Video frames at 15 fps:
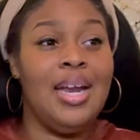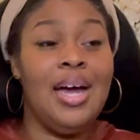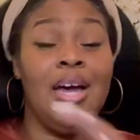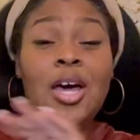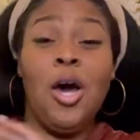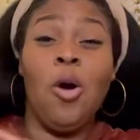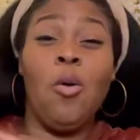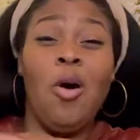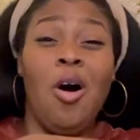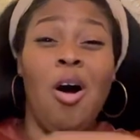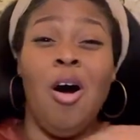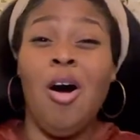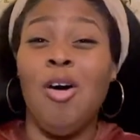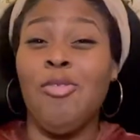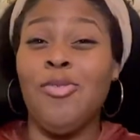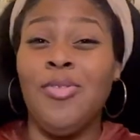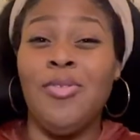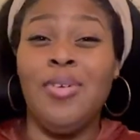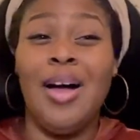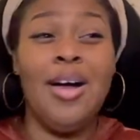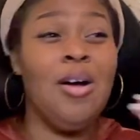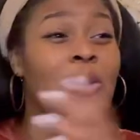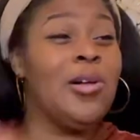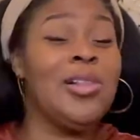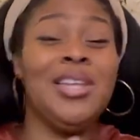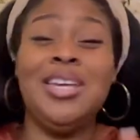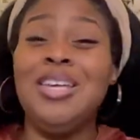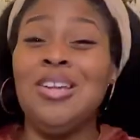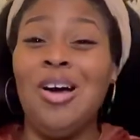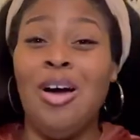I go off. I go
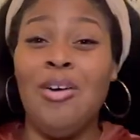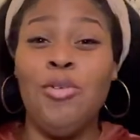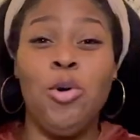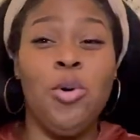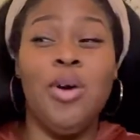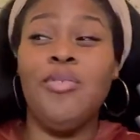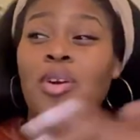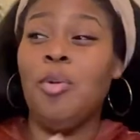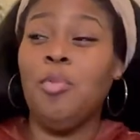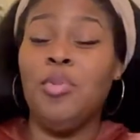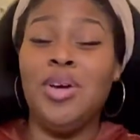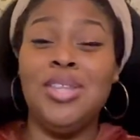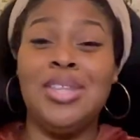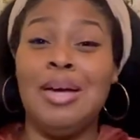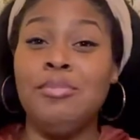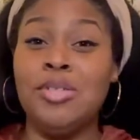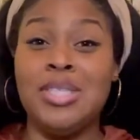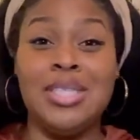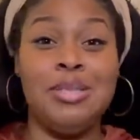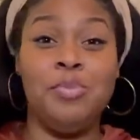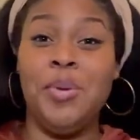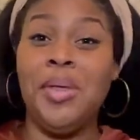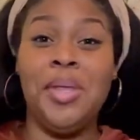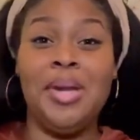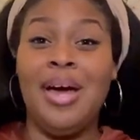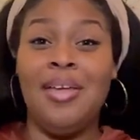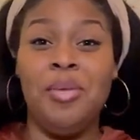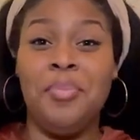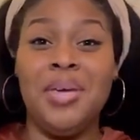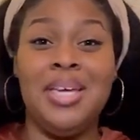clean off. Whoever I'm with, I'm just spilling
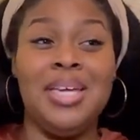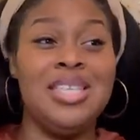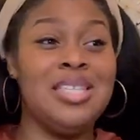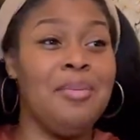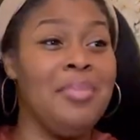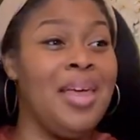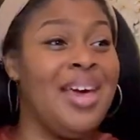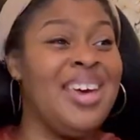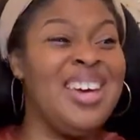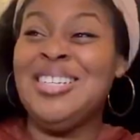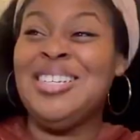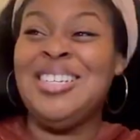all the beans. I'm like,